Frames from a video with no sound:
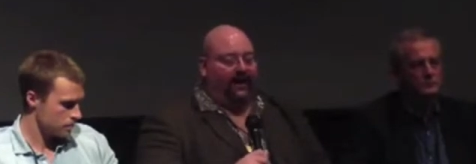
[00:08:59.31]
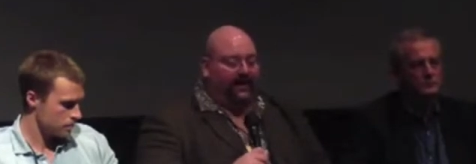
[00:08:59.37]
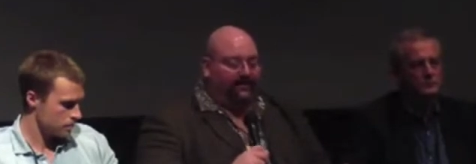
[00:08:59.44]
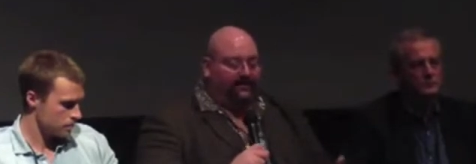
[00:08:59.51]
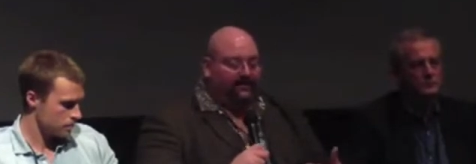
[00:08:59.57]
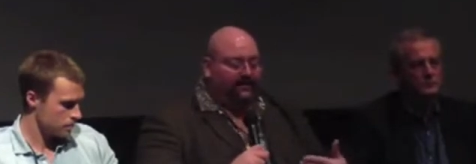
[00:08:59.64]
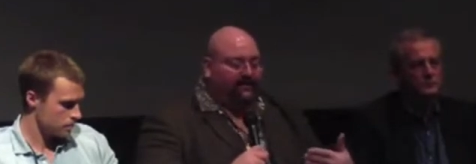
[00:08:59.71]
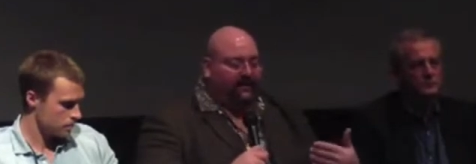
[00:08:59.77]

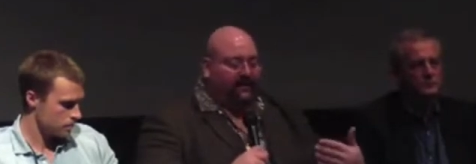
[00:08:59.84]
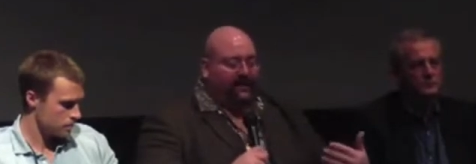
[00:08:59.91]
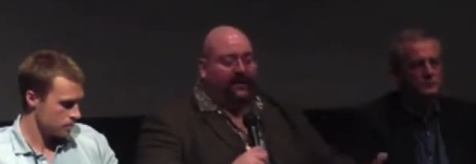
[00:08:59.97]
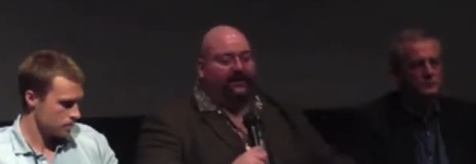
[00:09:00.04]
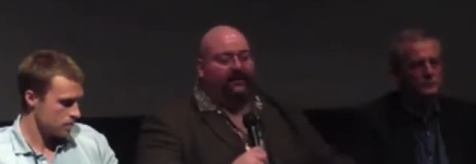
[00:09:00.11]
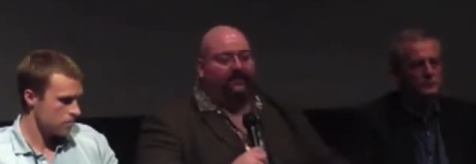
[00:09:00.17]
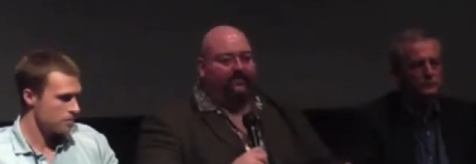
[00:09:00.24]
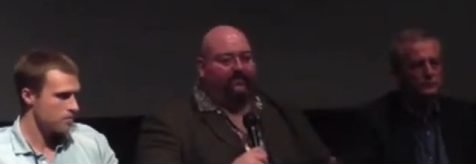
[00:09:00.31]
Speaker 1: actually see the
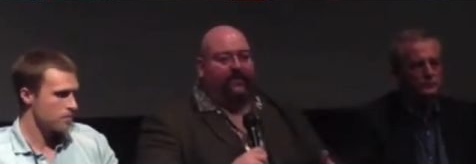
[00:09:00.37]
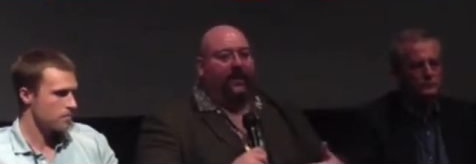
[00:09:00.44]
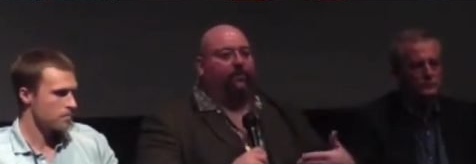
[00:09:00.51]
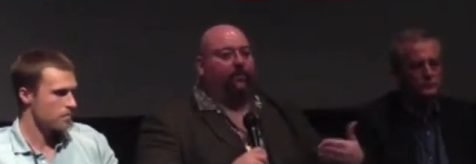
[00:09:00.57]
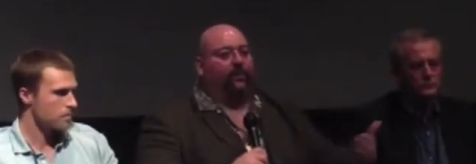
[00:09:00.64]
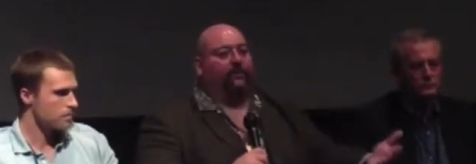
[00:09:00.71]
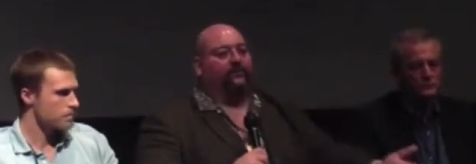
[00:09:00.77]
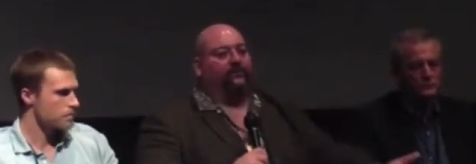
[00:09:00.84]
end of
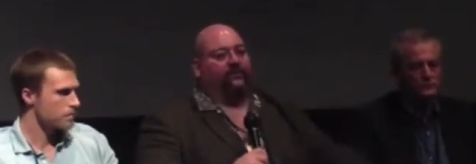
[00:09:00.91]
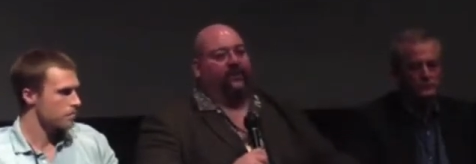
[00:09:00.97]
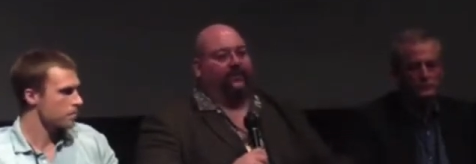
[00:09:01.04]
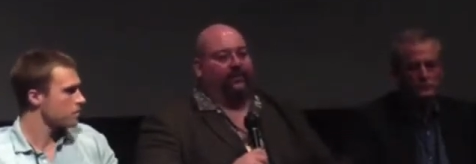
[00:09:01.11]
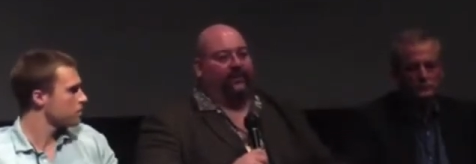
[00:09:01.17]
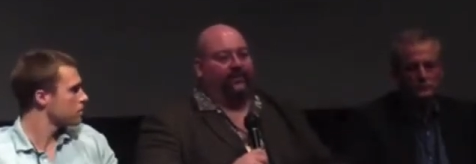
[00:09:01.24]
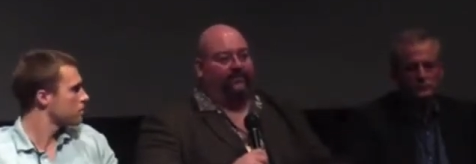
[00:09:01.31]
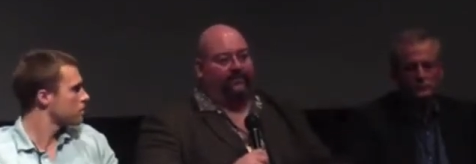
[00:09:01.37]
networks
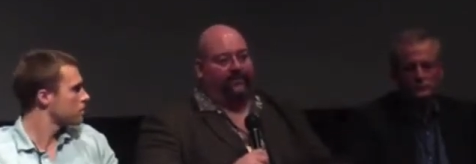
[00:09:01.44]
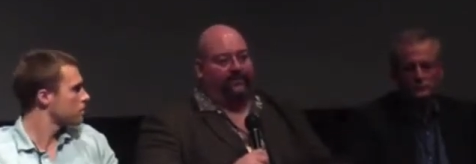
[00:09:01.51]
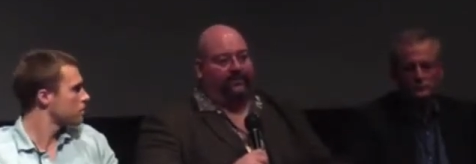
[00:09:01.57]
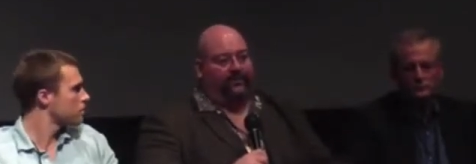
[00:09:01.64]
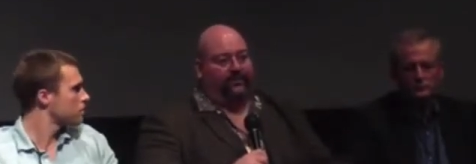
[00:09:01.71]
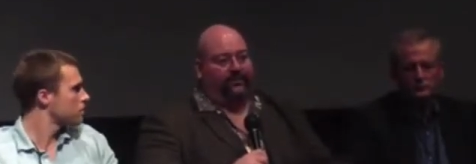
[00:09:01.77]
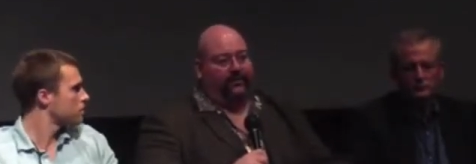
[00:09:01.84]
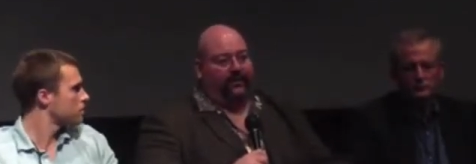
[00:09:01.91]
coming in the
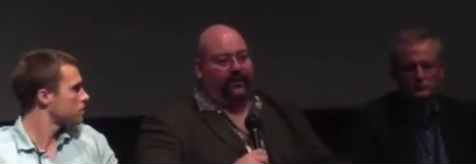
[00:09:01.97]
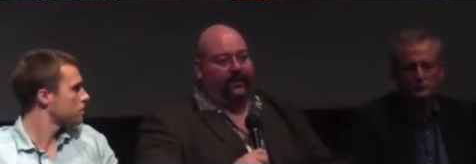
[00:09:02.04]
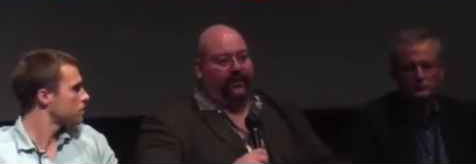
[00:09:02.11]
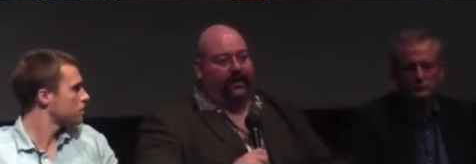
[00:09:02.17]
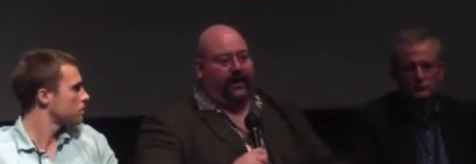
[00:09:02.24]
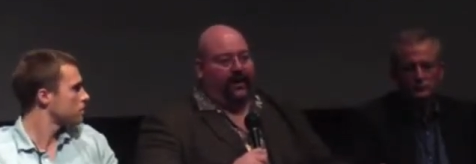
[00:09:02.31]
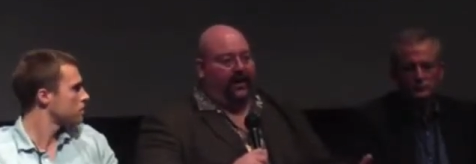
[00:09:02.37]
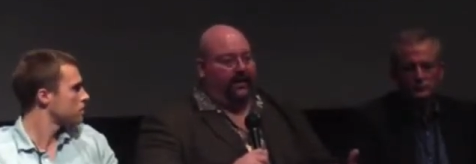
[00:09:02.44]
future.
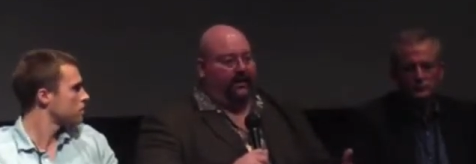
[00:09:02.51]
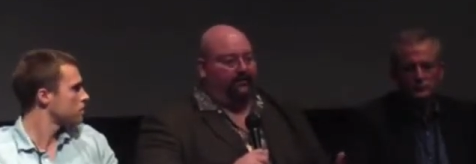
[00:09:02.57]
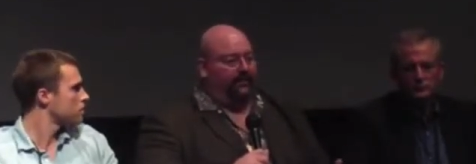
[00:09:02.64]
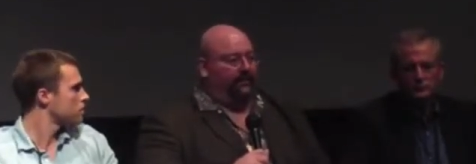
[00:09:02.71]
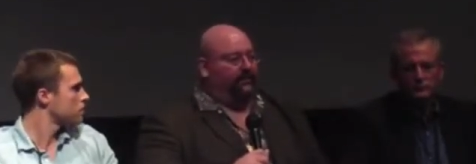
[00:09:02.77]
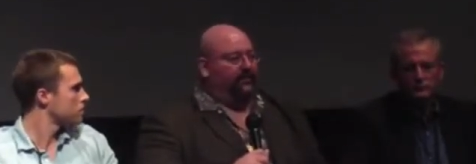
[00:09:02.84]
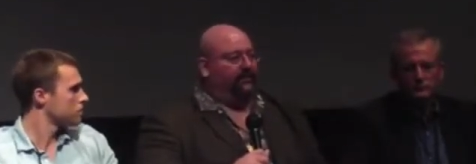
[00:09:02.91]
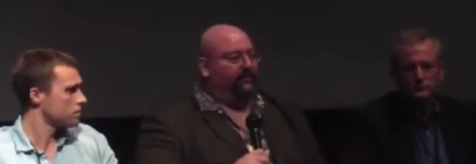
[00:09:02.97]
And
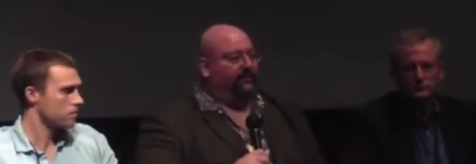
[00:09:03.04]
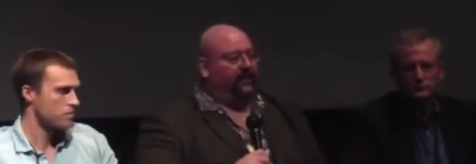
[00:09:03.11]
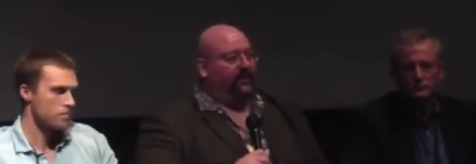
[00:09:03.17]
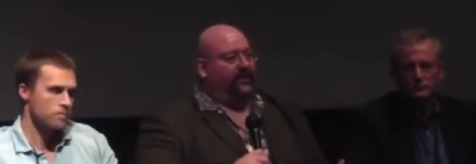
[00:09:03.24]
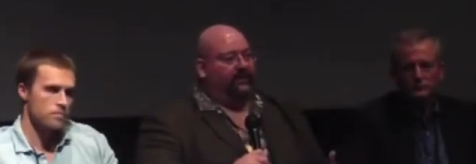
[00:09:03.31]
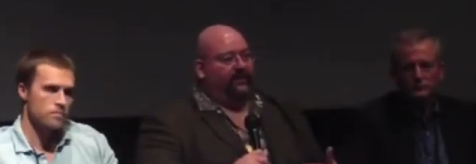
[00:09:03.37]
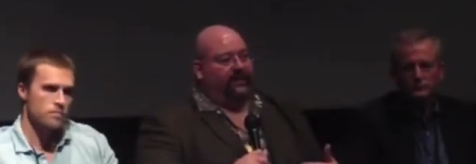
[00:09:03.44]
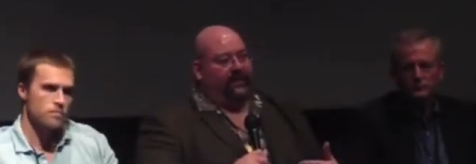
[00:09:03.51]
people are
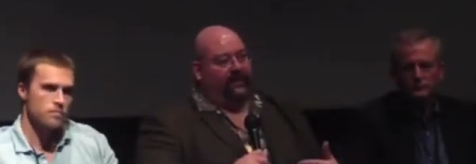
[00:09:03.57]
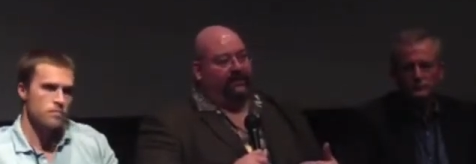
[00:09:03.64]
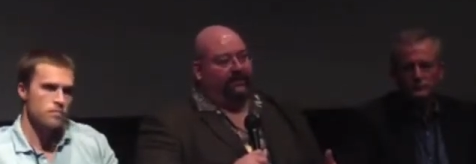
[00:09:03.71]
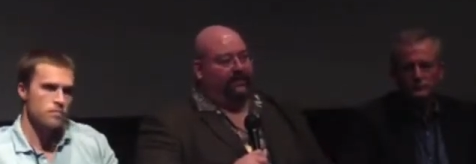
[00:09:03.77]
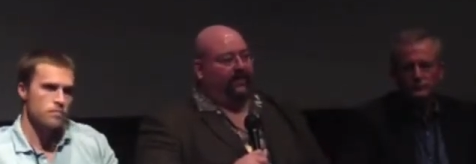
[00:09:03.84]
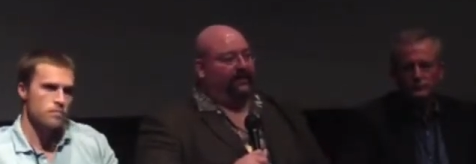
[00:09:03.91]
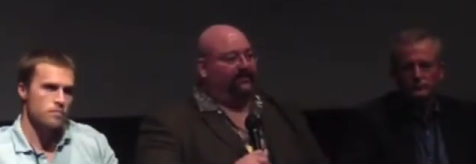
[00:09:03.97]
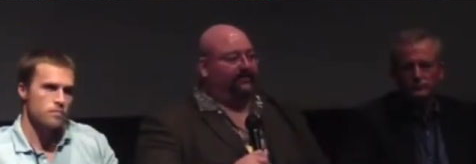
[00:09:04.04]
saying that, oh, that's